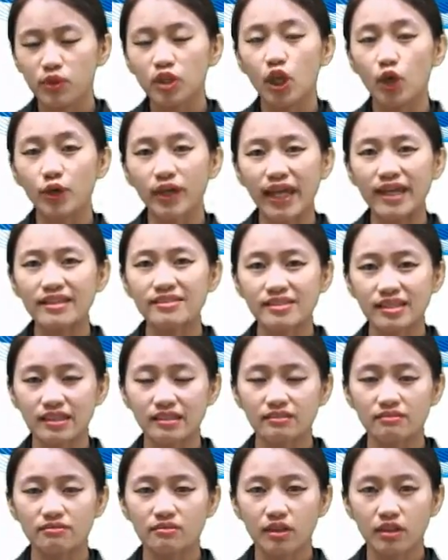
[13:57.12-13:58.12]

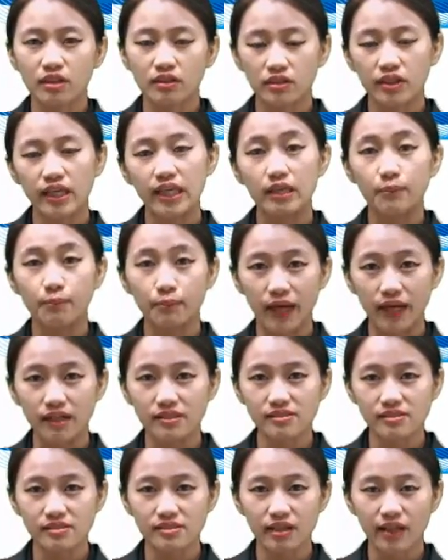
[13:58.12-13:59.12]
located in a
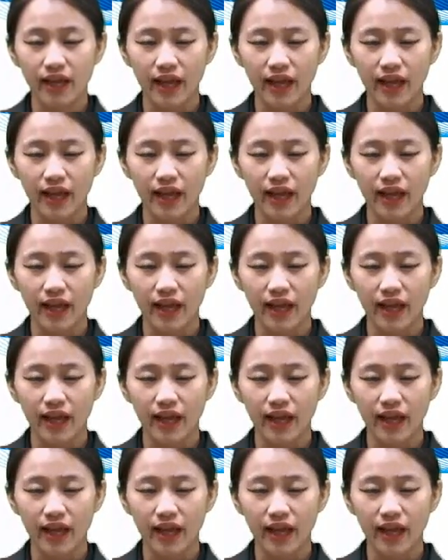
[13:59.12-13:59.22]
bus,